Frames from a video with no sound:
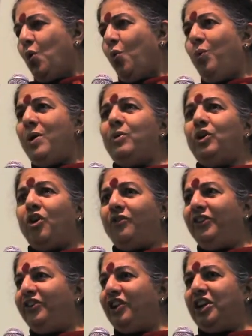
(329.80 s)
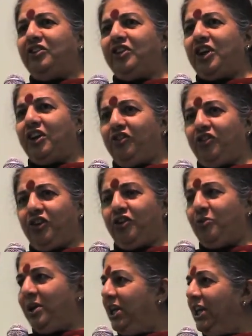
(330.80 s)
We were offered genetic
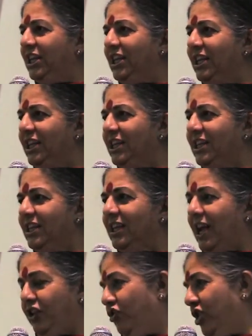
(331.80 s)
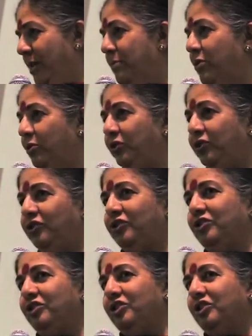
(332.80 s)
engineering and
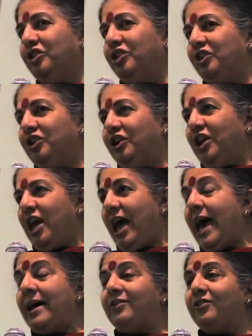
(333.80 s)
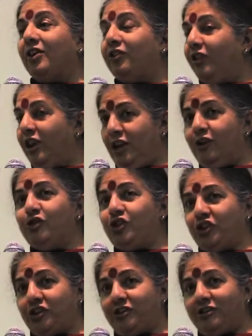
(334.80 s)
GMOs as a
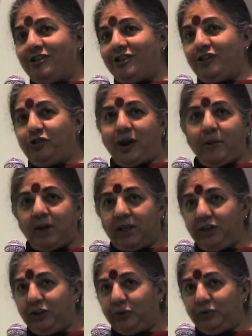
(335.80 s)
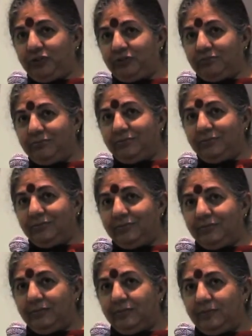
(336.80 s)
solution to chemical use.
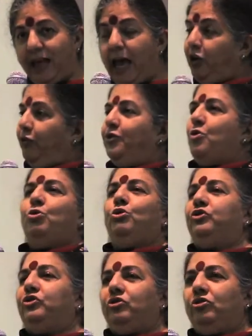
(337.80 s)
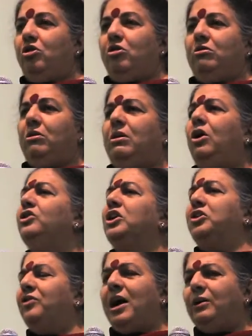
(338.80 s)
And of course, on the
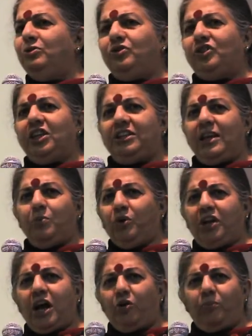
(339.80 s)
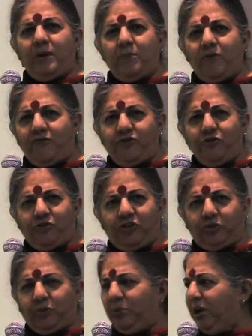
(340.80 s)
grounds that there would now be more food,
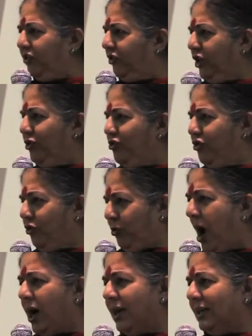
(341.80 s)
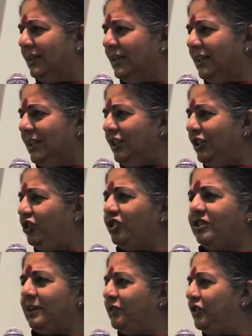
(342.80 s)
this would be a solution to hunger. You
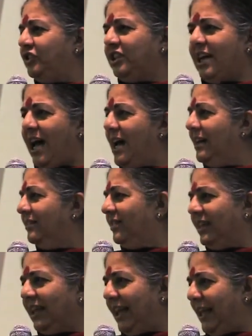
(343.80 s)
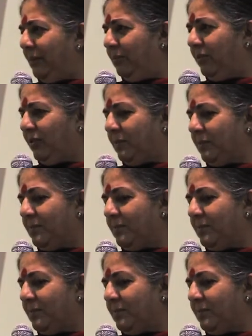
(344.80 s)
just have to see the ads and the claims.